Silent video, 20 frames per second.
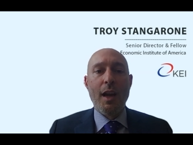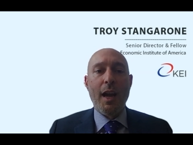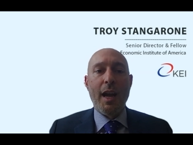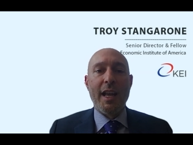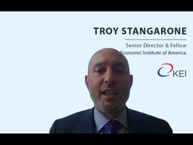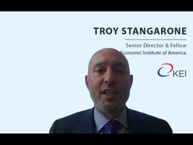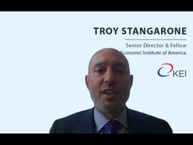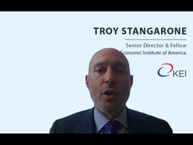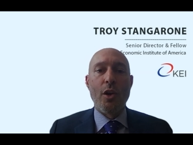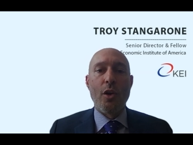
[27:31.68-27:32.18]

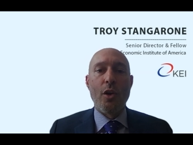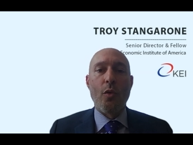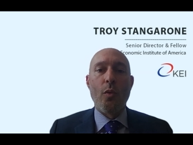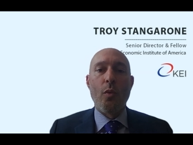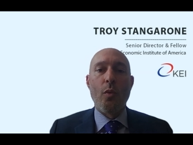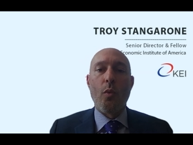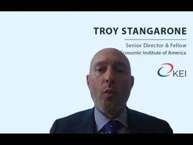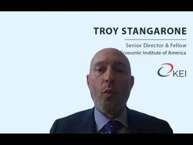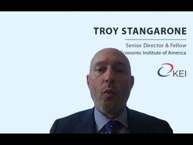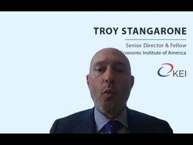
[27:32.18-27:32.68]
And so
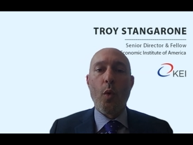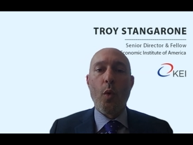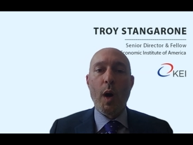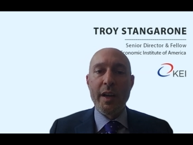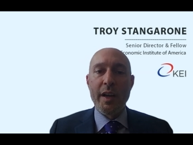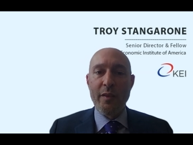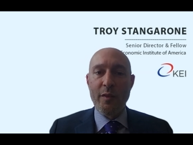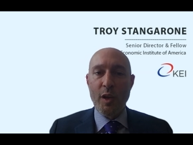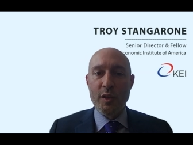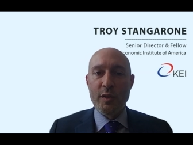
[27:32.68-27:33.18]

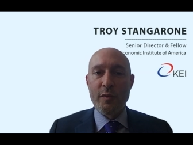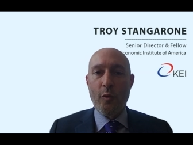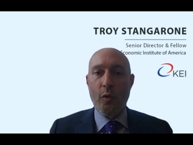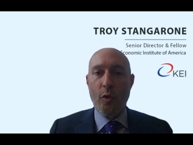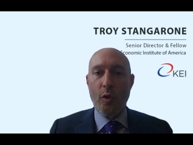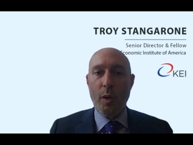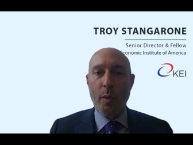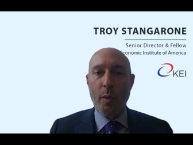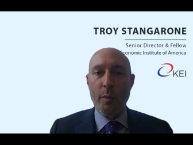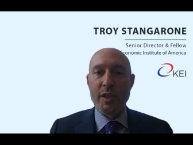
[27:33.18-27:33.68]
one of those
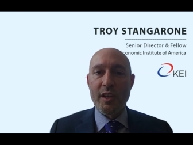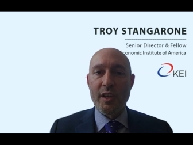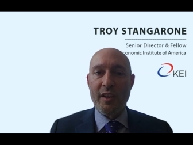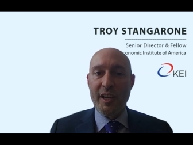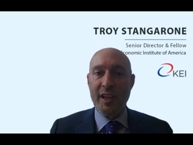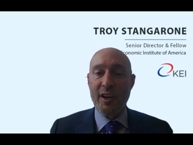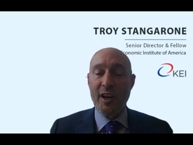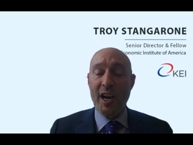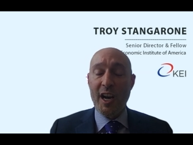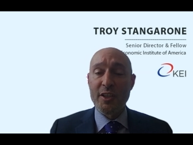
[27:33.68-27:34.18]
forums is on the
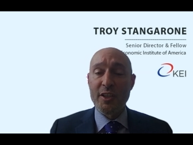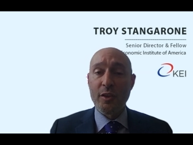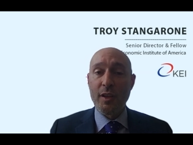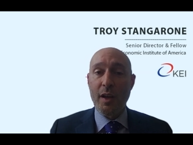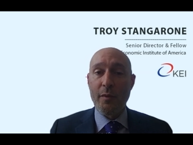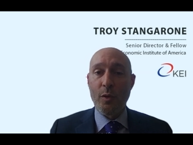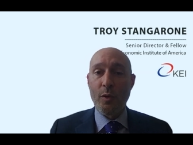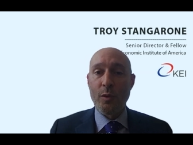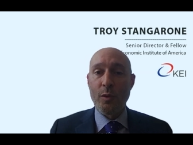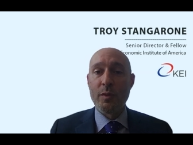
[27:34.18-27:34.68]
international
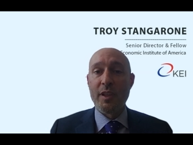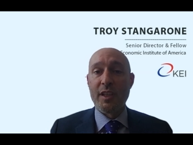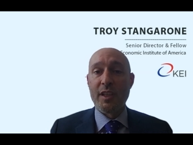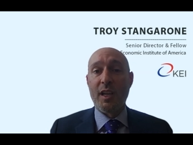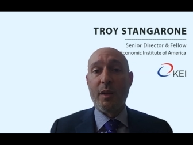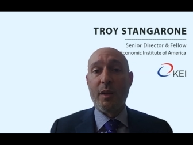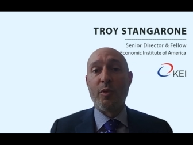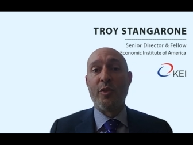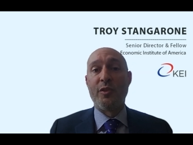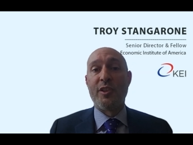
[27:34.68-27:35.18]
level, the
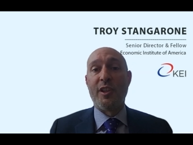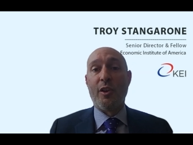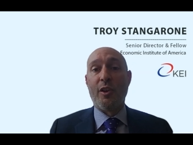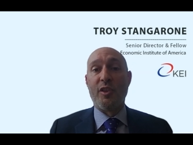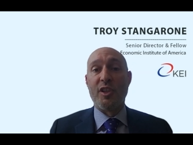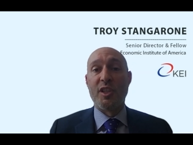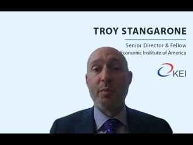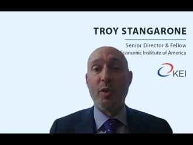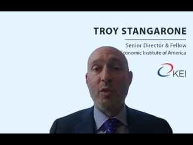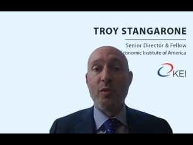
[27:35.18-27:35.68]
WTO
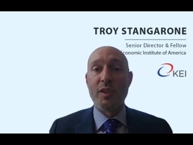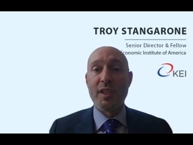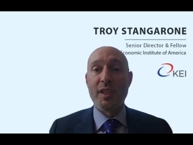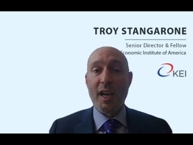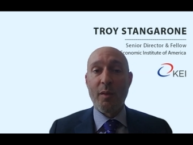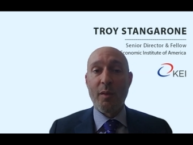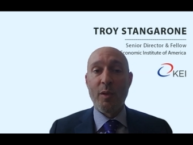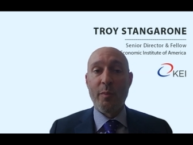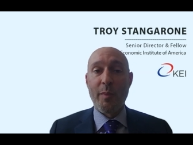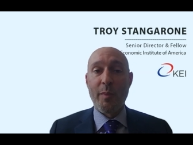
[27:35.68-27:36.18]
dispute
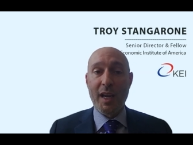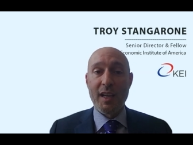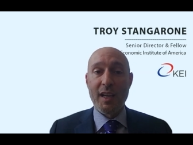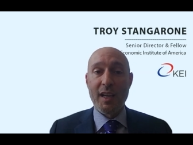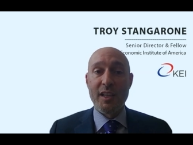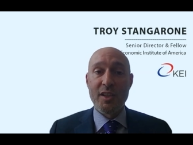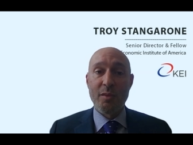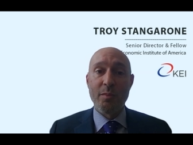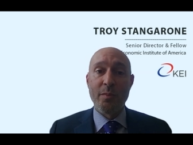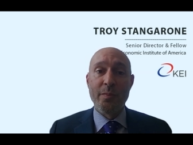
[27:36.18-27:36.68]
settlement
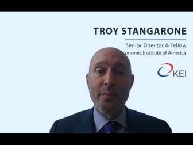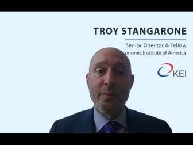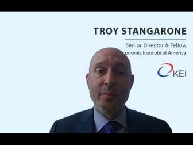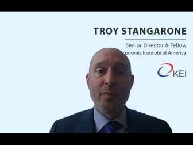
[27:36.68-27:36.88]
mechanism.